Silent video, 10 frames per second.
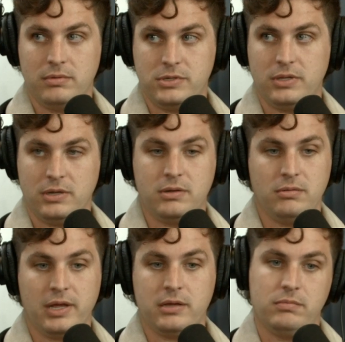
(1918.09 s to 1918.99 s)
to the
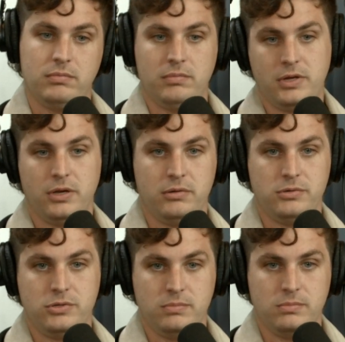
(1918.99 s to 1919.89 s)
like canoe
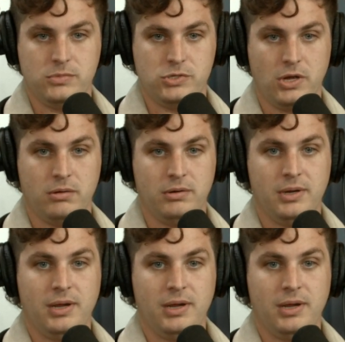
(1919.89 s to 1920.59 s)
zone.